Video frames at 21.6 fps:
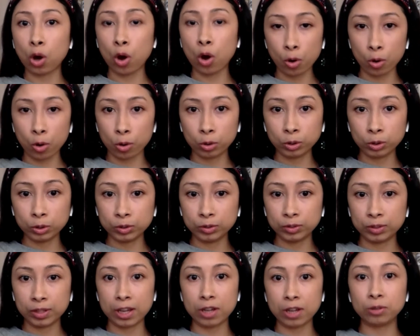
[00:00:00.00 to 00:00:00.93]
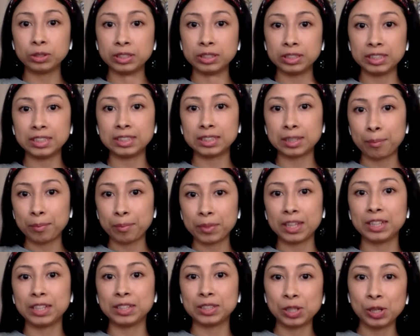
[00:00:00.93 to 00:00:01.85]
cold. I always need
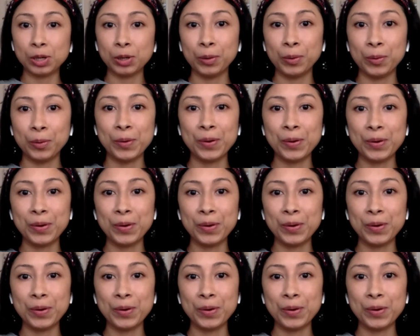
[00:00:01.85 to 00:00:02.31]
something yes. to